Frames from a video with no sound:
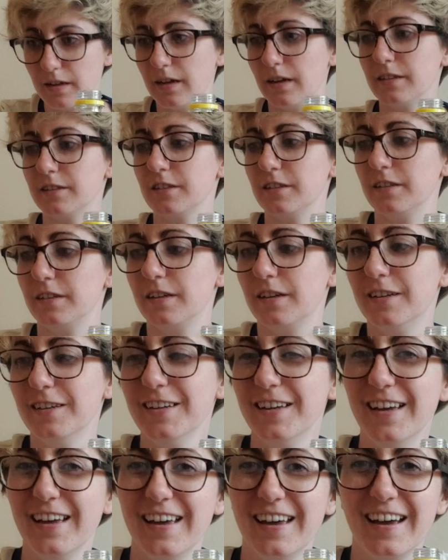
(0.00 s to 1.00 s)
actually
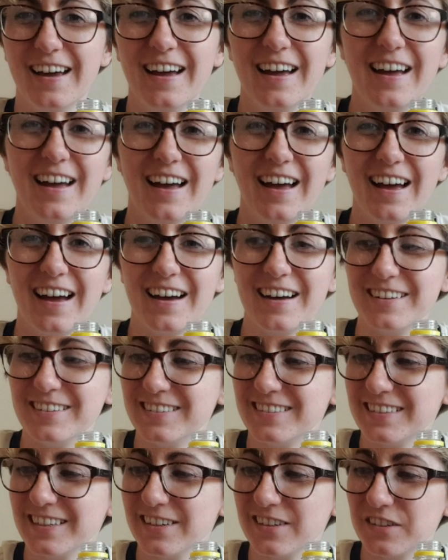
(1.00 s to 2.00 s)
I was
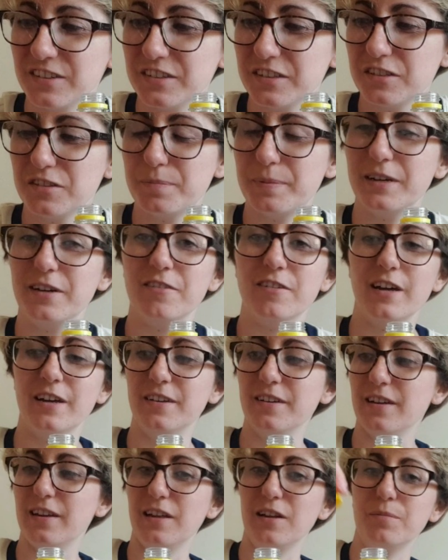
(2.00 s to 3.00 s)
saying I'm going to spin it
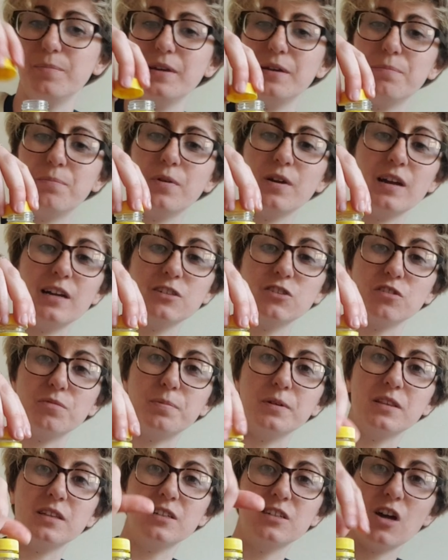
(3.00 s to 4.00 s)
around a little bit, but I'll just
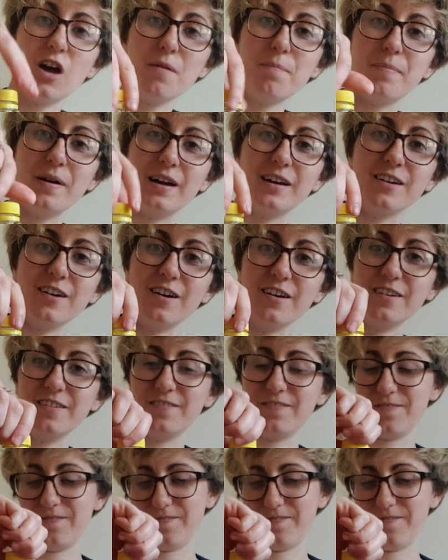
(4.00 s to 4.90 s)
put the top back on.